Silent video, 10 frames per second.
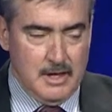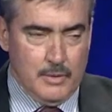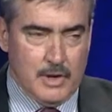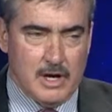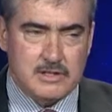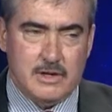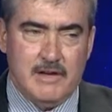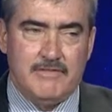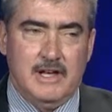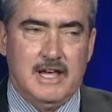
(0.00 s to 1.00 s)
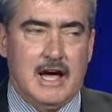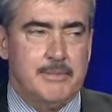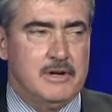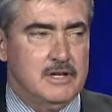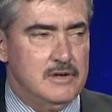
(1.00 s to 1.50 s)
We also have funding
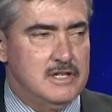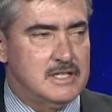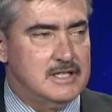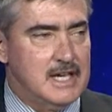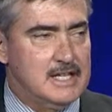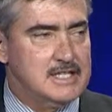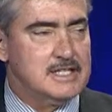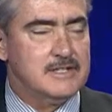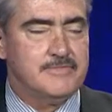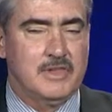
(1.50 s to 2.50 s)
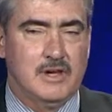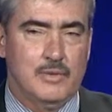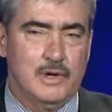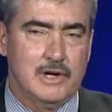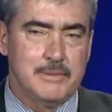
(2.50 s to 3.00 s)
opportunities. In Texas,
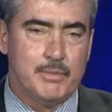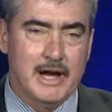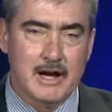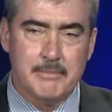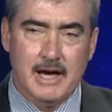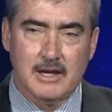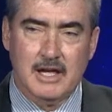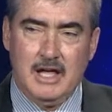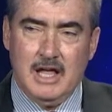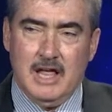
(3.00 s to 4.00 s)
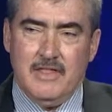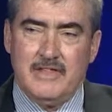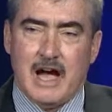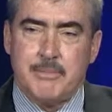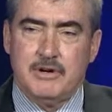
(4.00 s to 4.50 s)
we can brag about
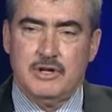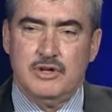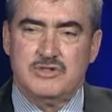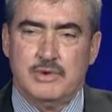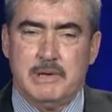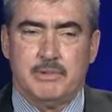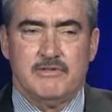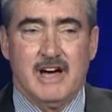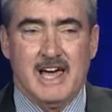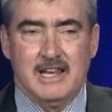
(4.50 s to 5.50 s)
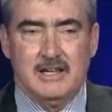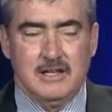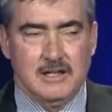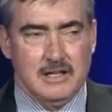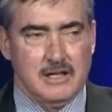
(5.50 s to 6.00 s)
the opportunities we've been provided.
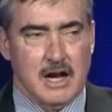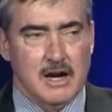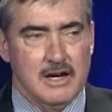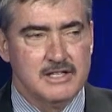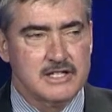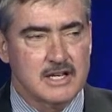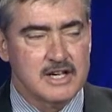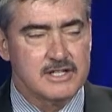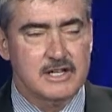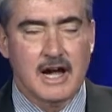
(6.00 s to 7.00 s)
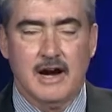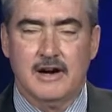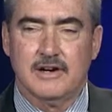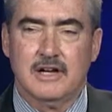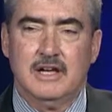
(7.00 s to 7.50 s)
Our legislation,
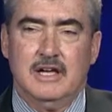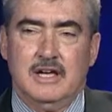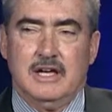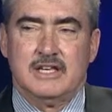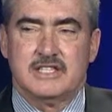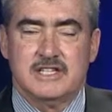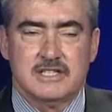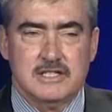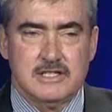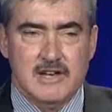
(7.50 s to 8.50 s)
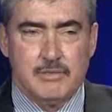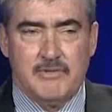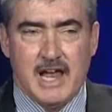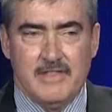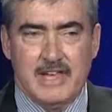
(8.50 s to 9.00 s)
our citizens have
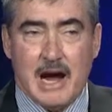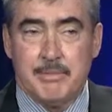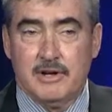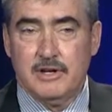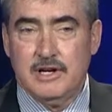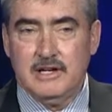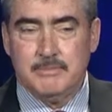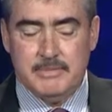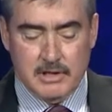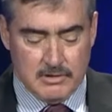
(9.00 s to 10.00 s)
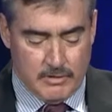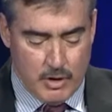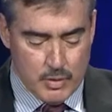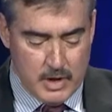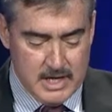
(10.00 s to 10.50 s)
provided the opportunity to build
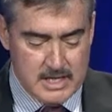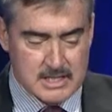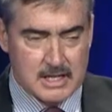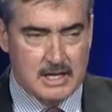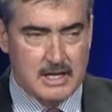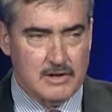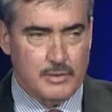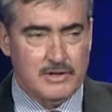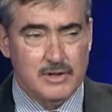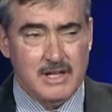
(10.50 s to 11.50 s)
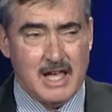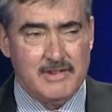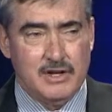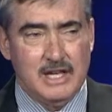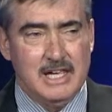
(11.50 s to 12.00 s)
roadways, and we truly have a
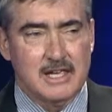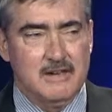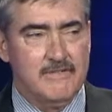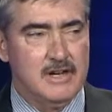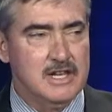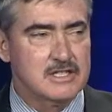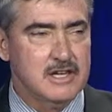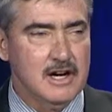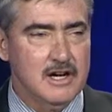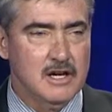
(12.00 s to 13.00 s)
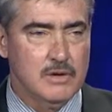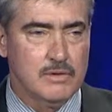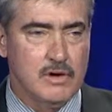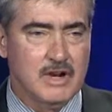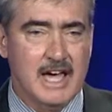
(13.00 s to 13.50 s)
unique funding scenario
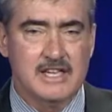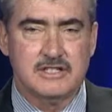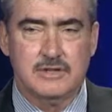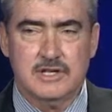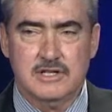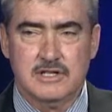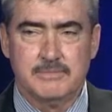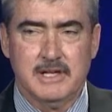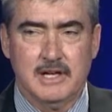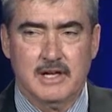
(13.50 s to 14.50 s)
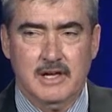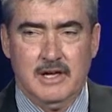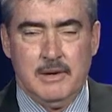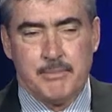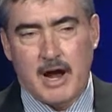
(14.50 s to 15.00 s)
of the last 2 years being
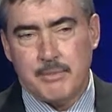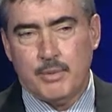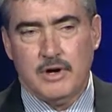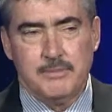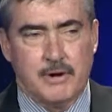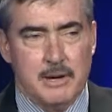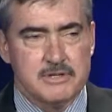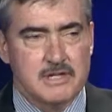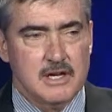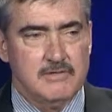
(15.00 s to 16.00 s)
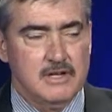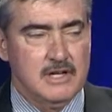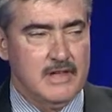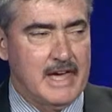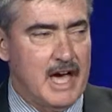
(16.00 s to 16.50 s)
Prop 1, Prop 7,
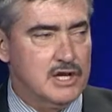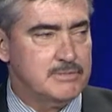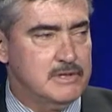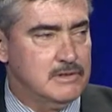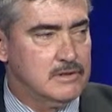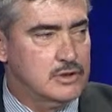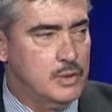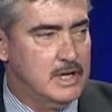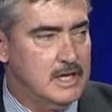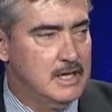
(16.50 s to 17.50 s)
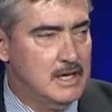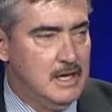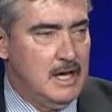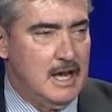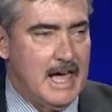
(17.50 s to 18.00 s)
and the House Bill 20,
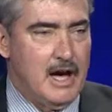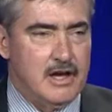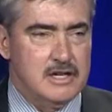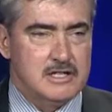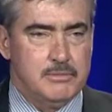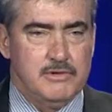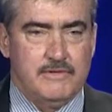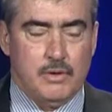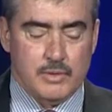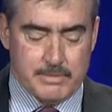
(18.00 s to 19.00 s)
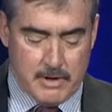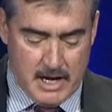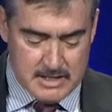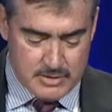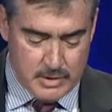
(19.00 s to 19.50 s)
allowing us to move forward with
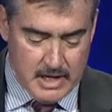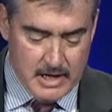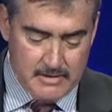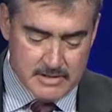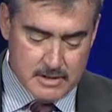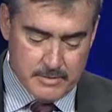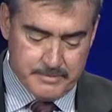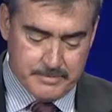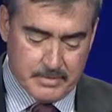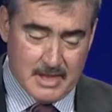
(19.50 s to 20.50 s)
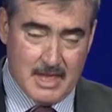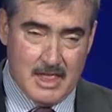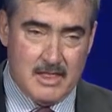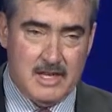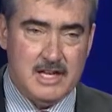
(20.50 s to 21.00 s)
projects we have. So
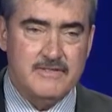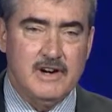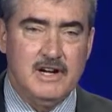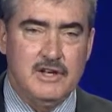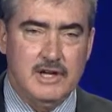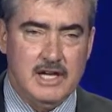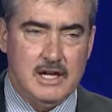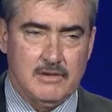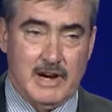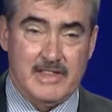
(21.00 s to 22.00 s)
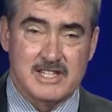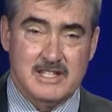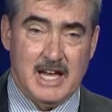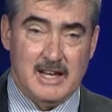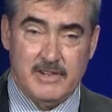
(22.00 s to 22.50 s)
it's very unique around the
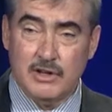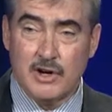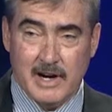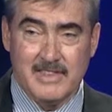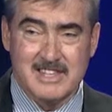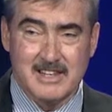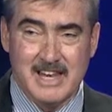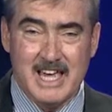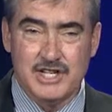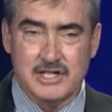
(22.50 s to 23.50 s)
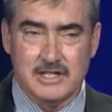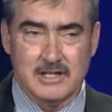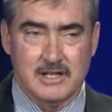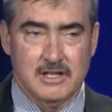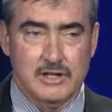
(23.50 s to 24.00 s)
state. If you look around the nation,
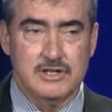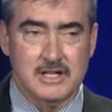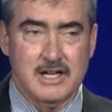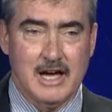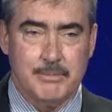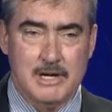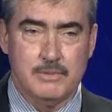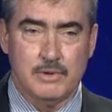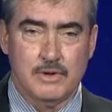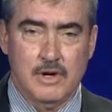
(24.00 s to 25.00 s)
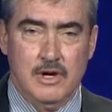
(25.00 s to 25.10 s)
you see how people